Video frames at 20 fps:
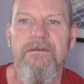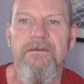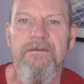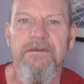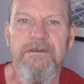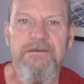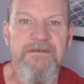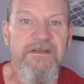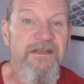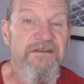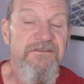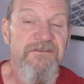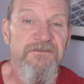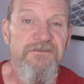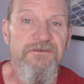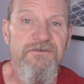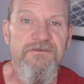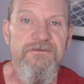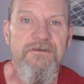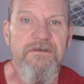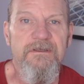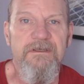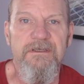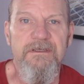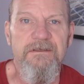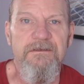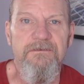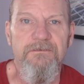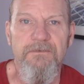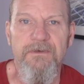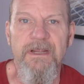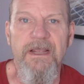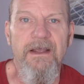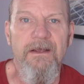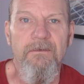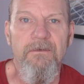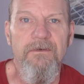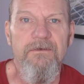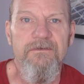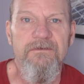And the test is usually 3
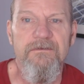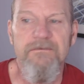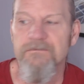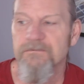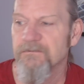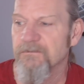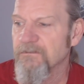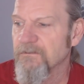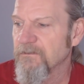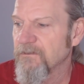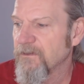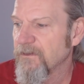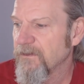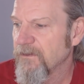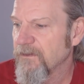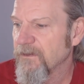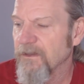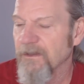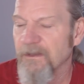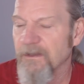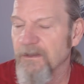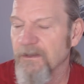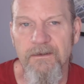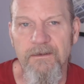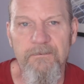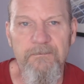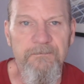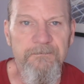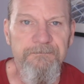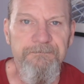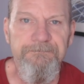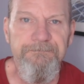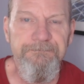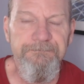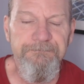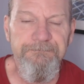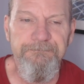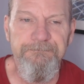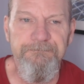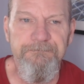hours, and
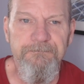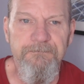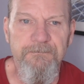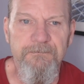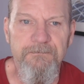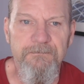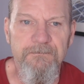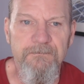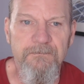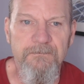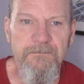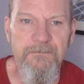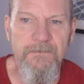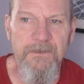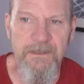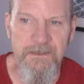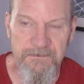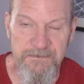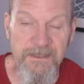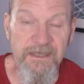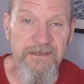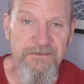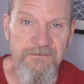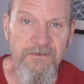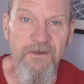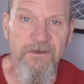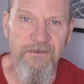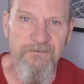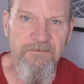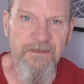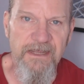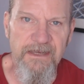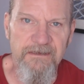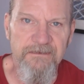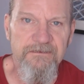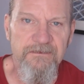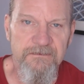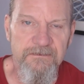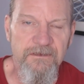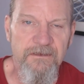it takes all of that.
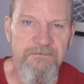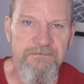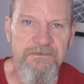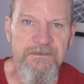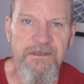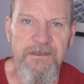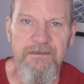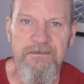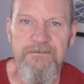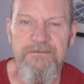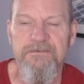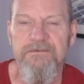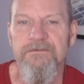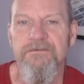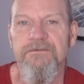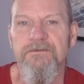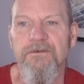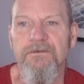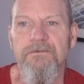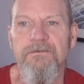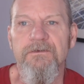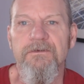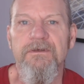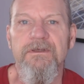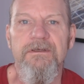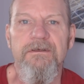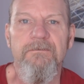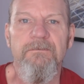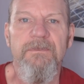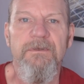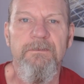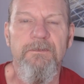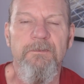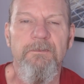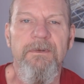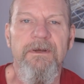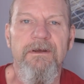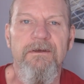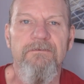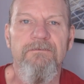It's a tough test, so you need to be
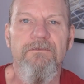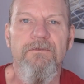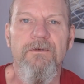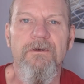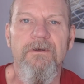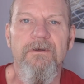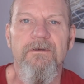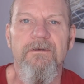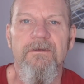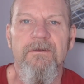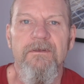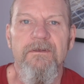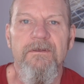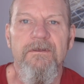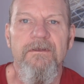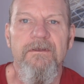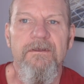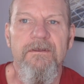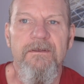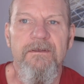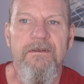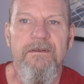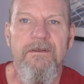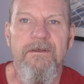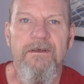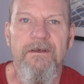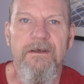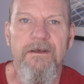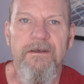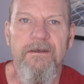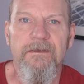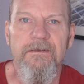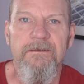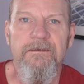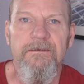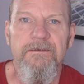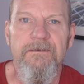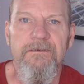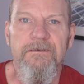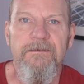prepared for it.
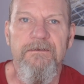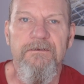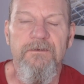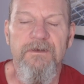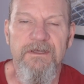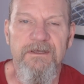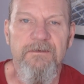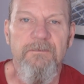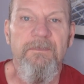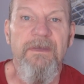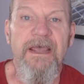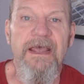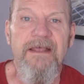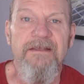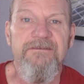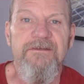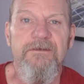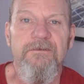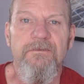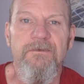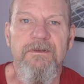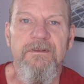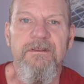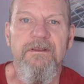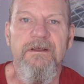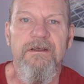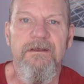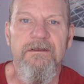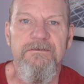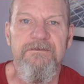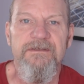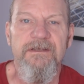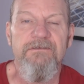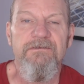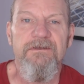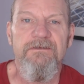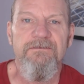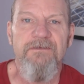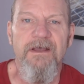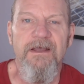You need to pass it with
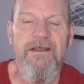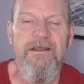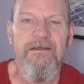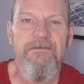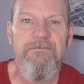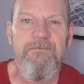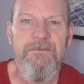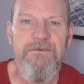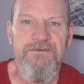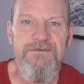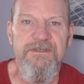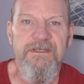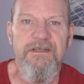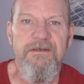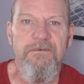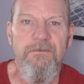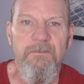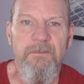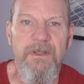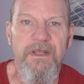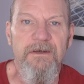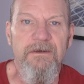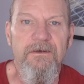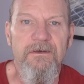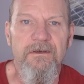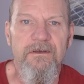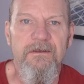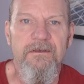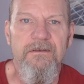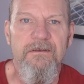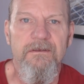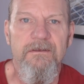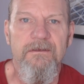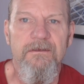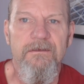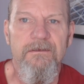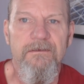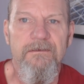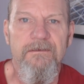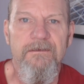75% or better,
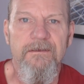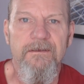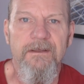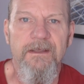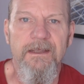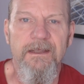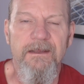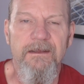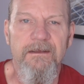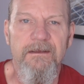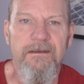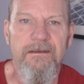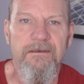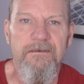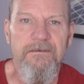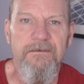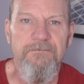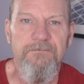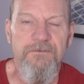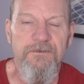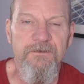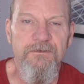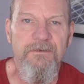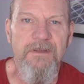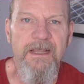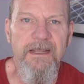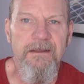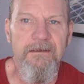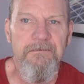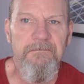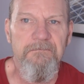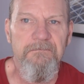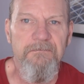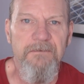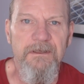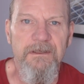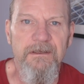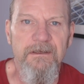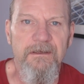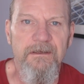and if you do that,
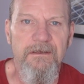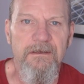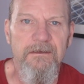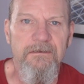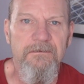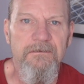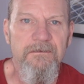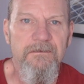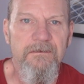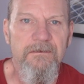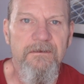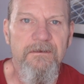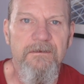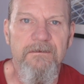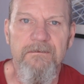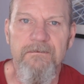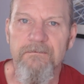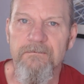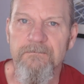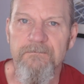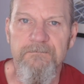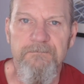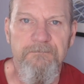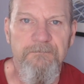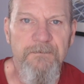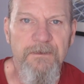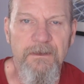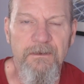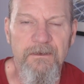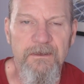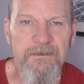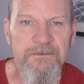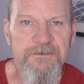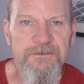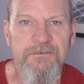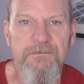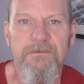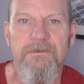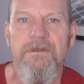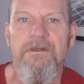then they'll
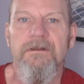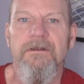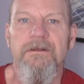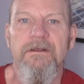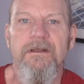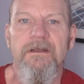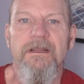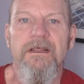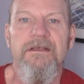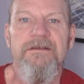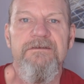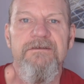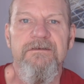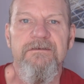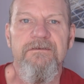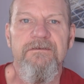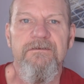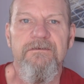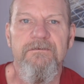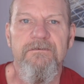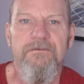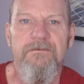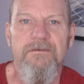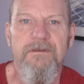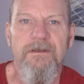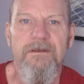issue a license.